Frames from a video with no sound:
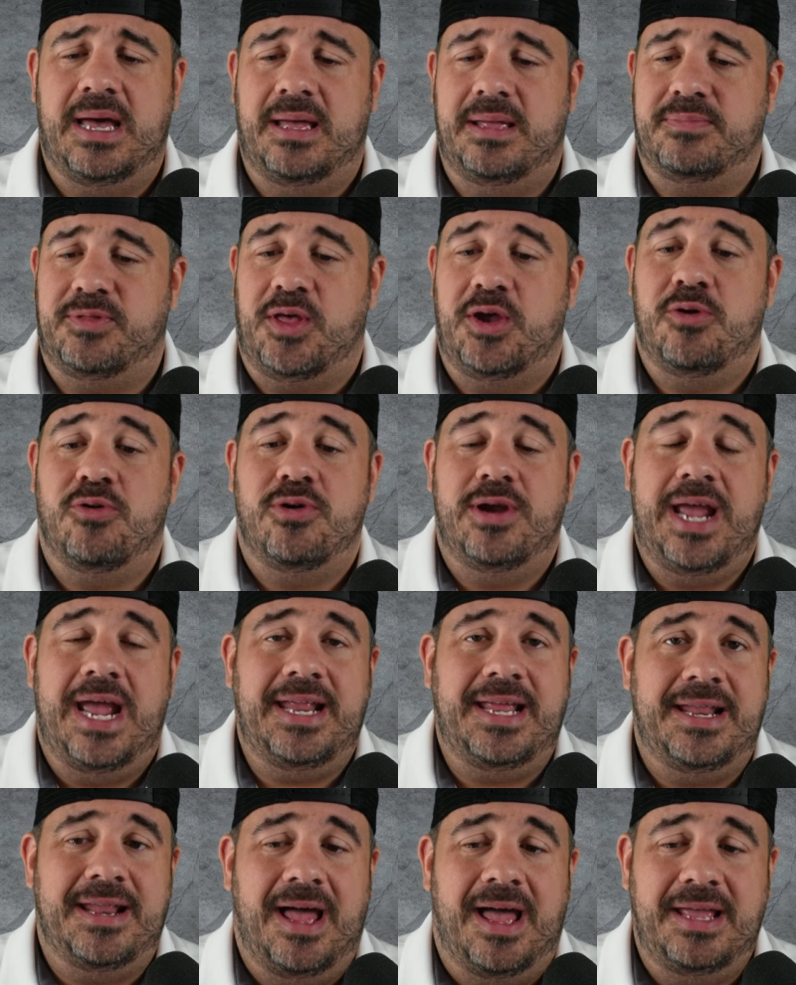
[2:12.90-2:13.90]

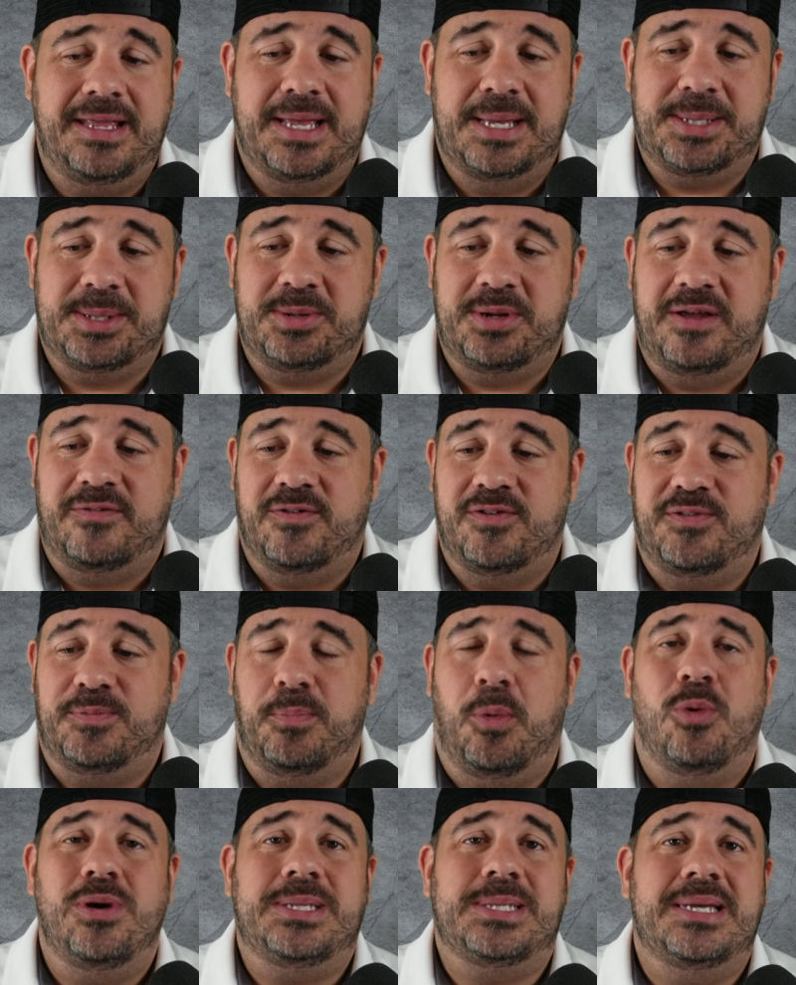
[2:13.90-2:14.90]
389 yesterday versus
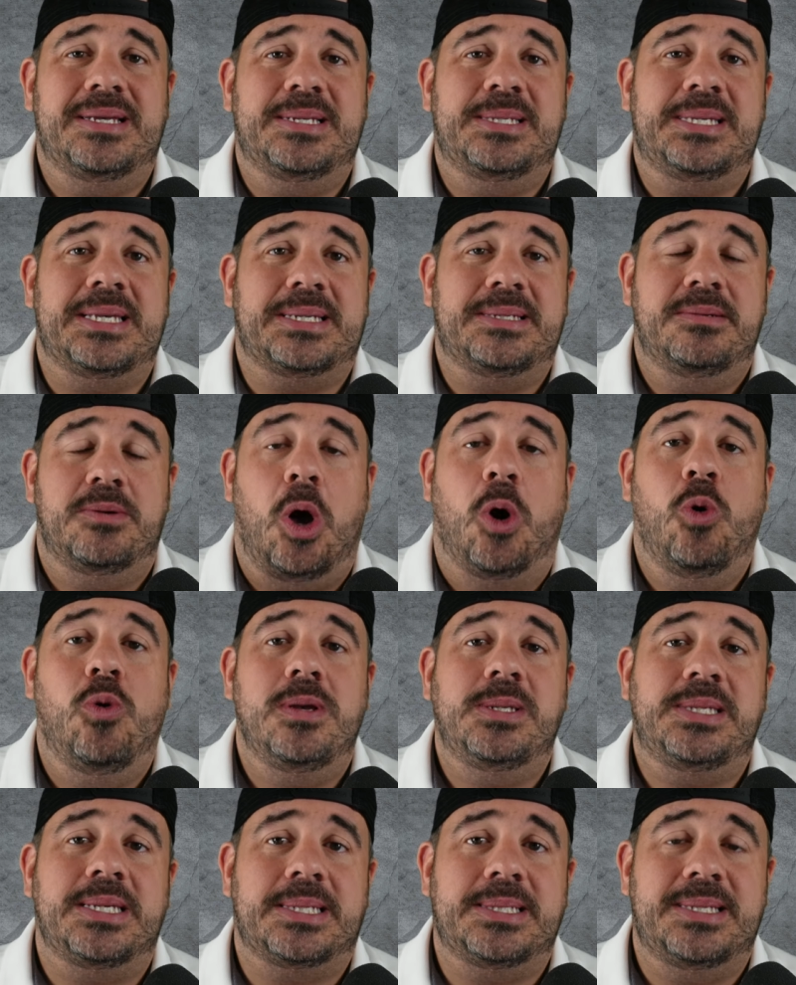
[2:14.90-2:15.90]

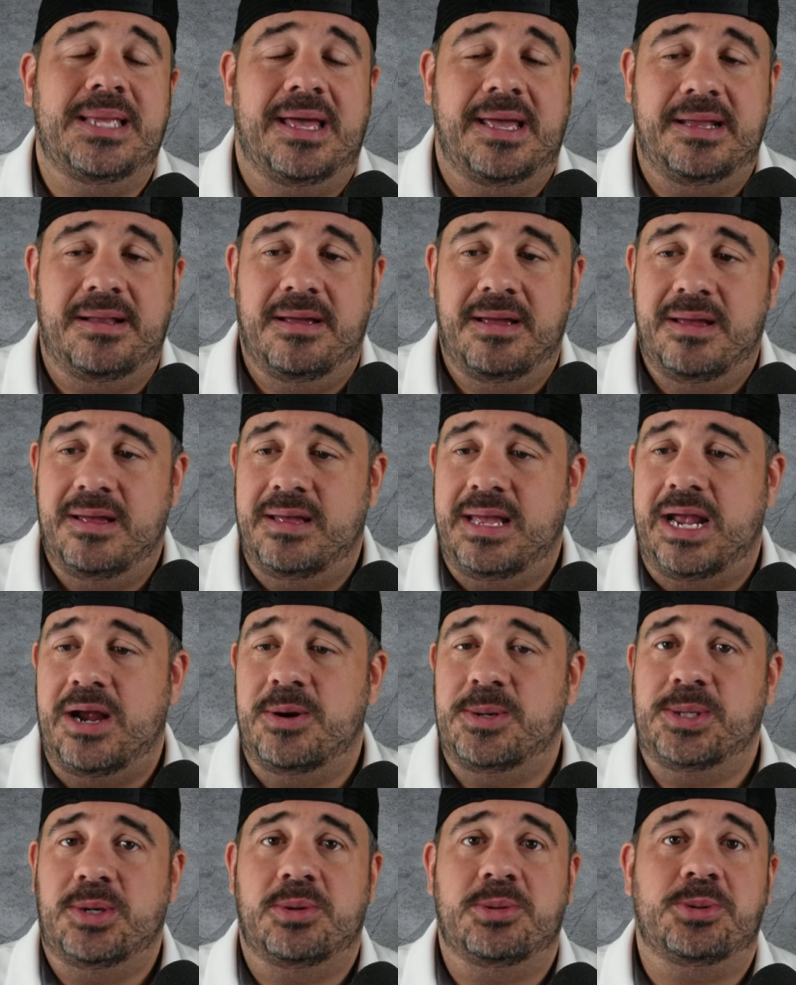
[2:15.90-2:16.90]
.6069.
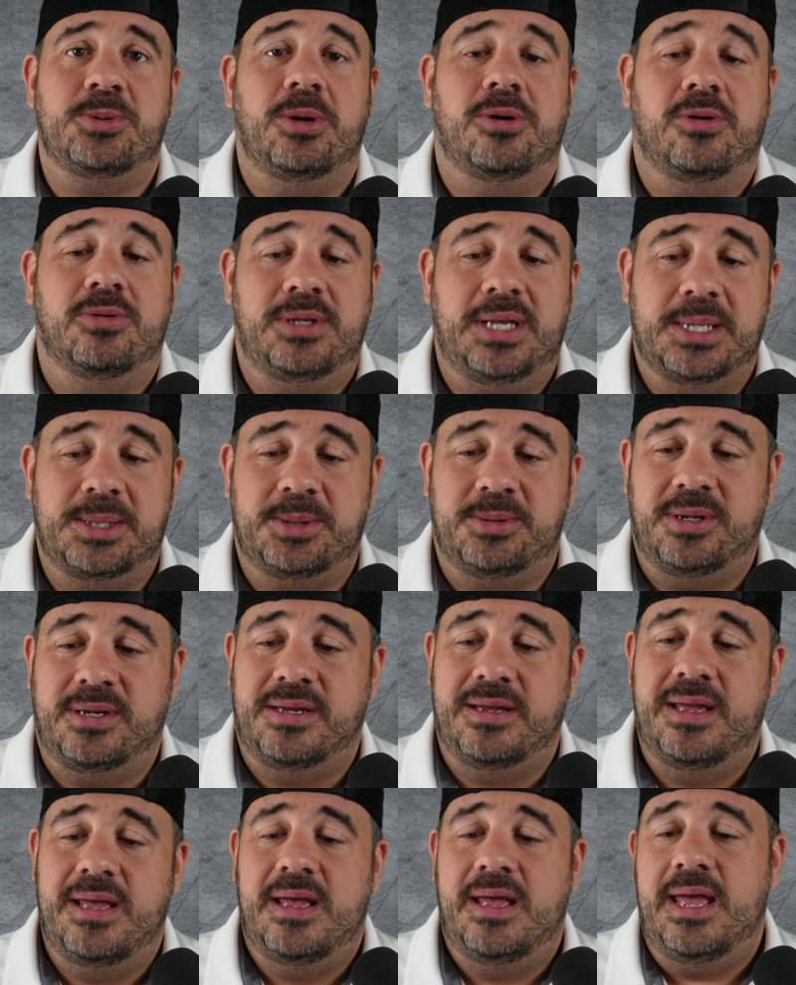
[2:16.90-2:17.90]
Arizona struggled yesterday
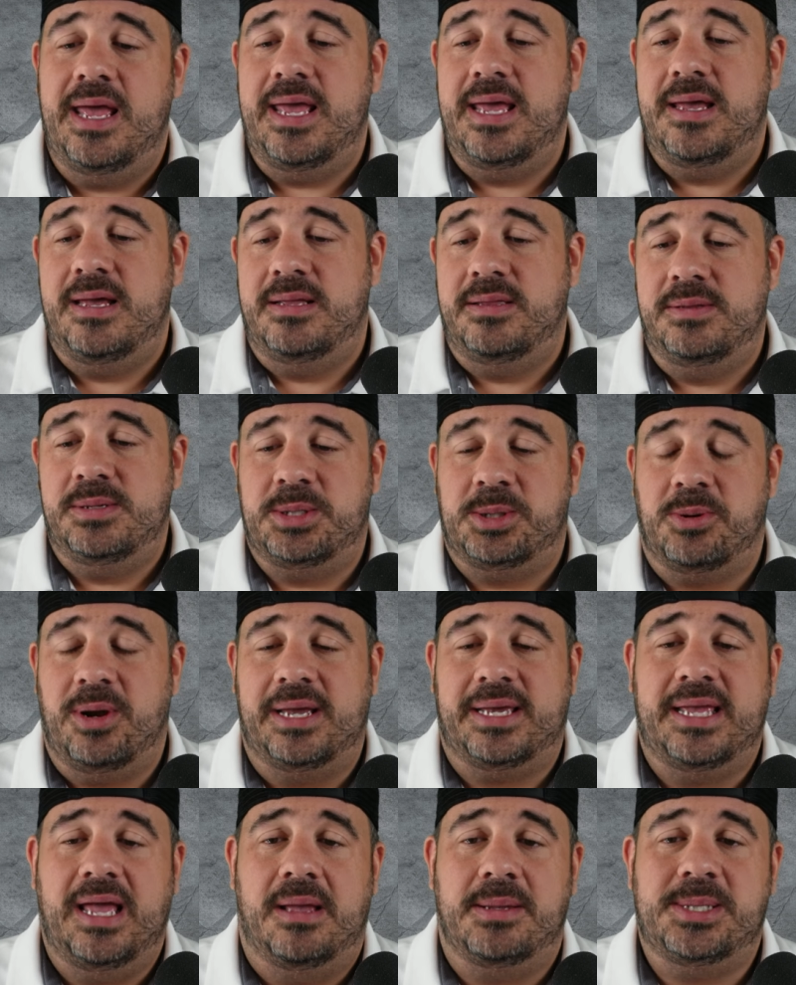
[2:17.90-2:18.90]
and
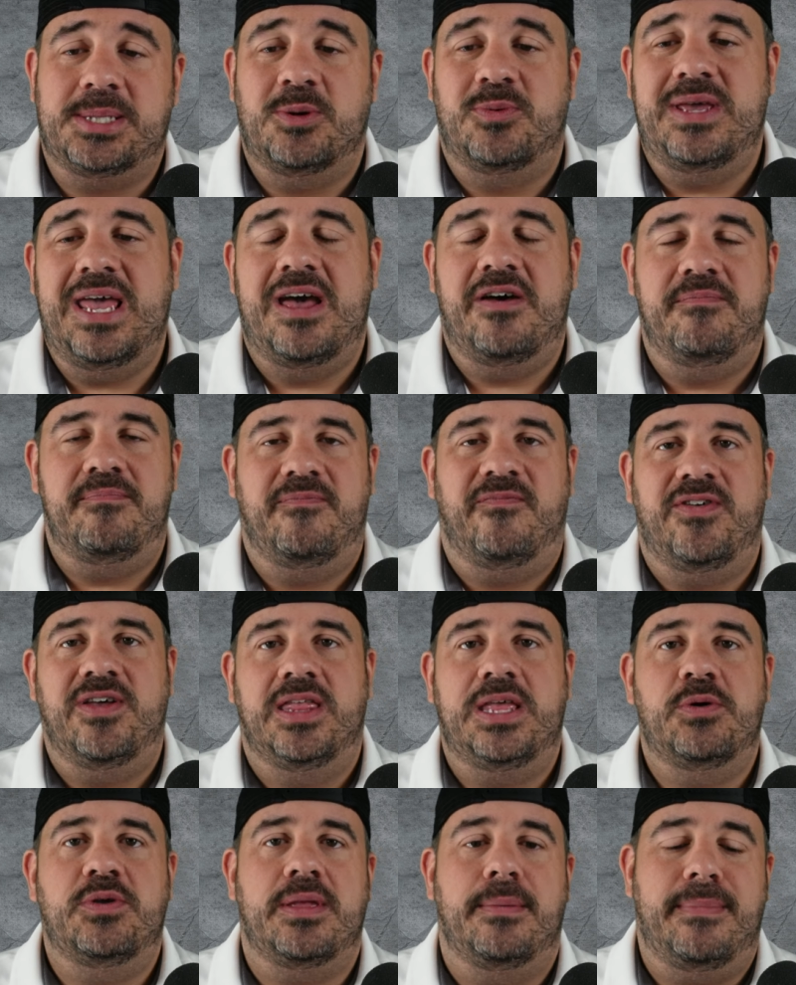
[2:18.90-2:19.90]
strikeouts. So we have
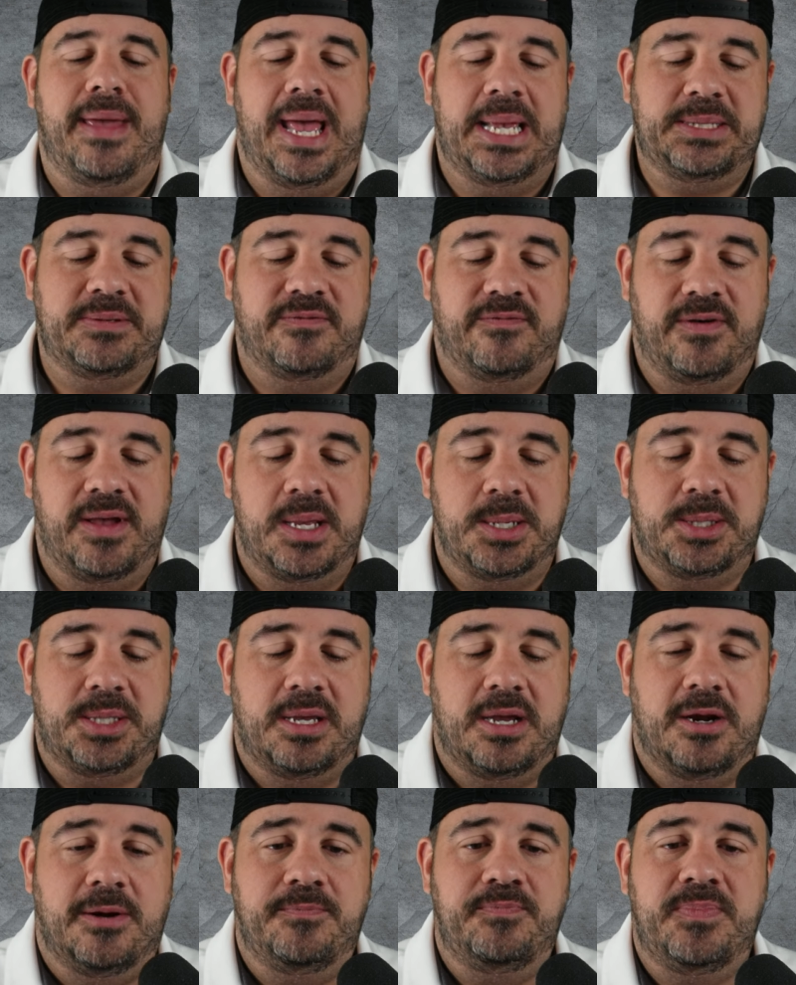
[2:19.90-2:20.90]
Philly with a massive advantage there.